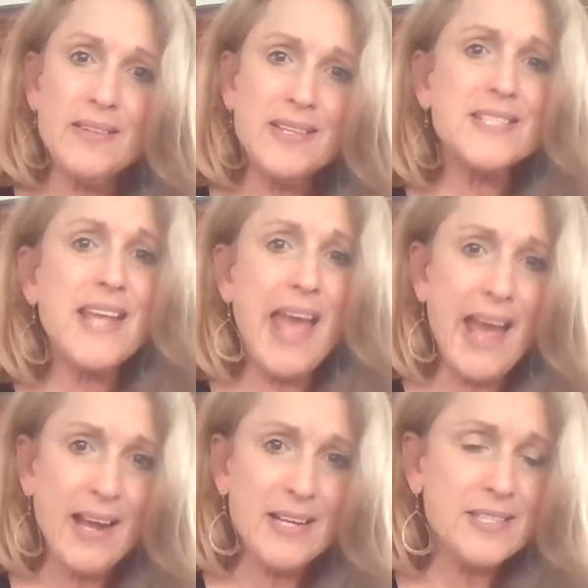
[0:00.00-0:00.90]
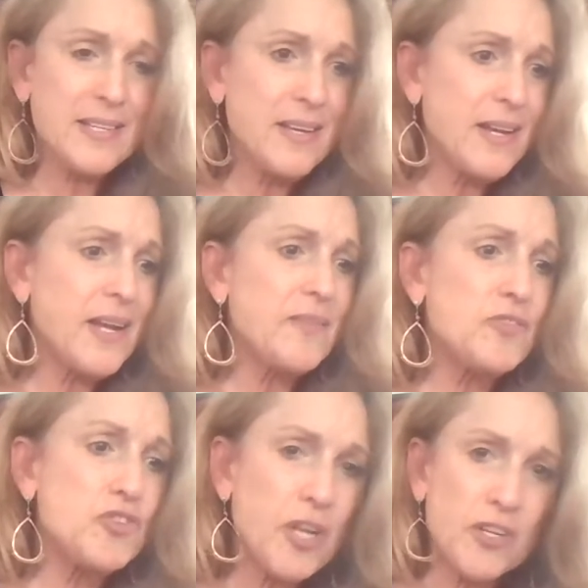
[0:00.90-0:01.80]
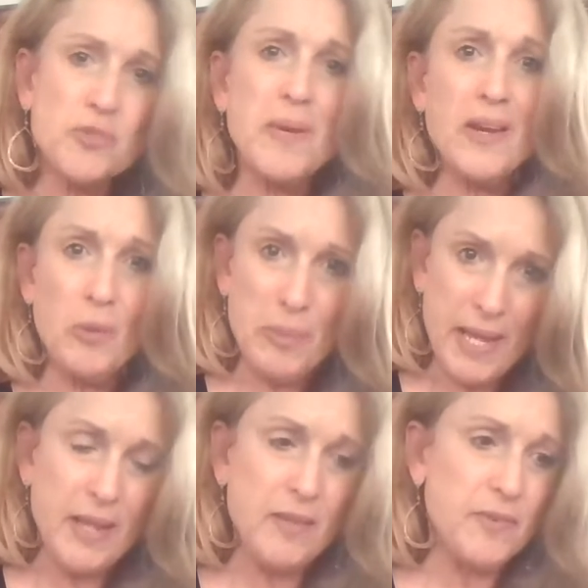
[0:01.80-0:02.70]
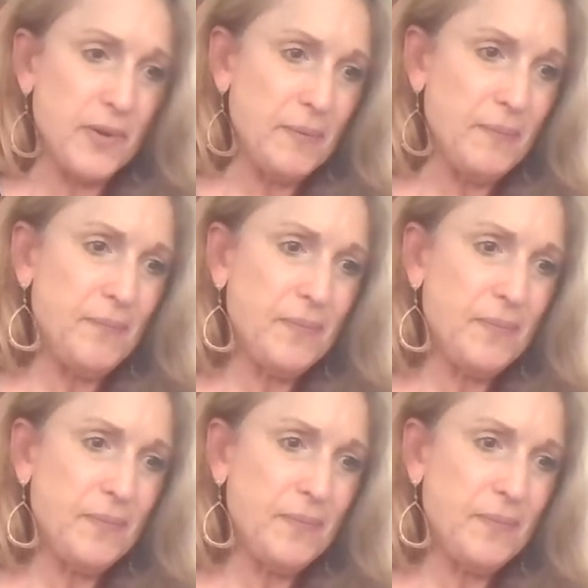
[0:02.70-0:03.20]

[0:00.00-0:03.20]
this act of judgmental behavior.